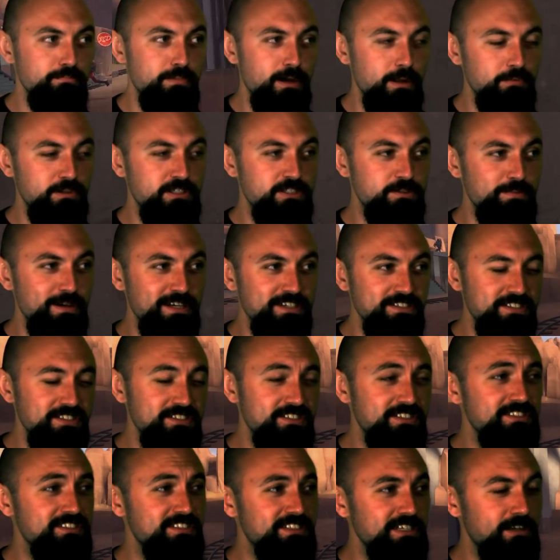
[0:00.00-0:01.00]
in public
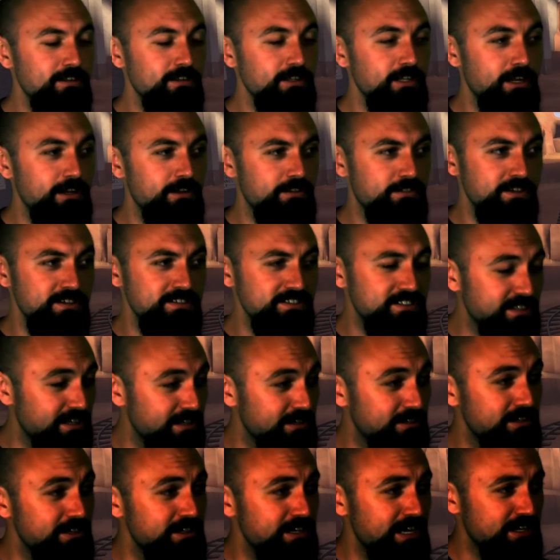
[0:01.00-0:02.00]
spaces and said a lot of things that
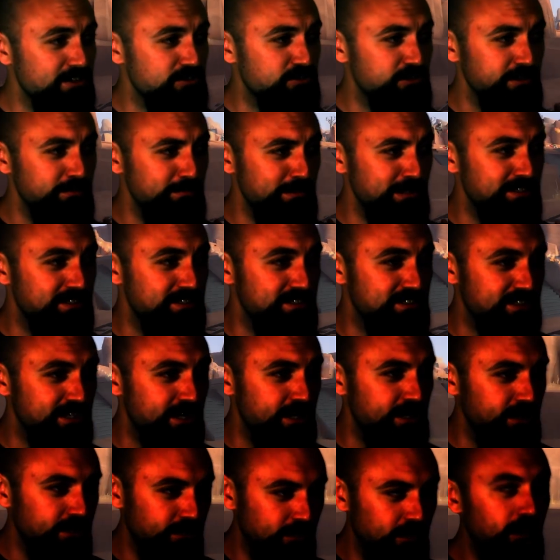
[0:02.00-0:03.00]
I didn't actually mean to
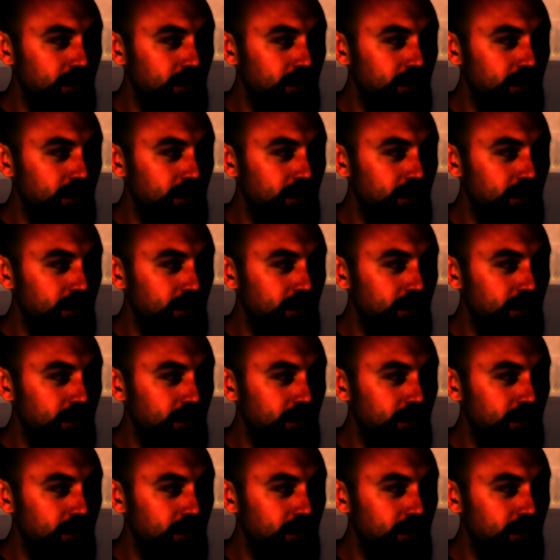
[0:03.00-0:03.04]
say.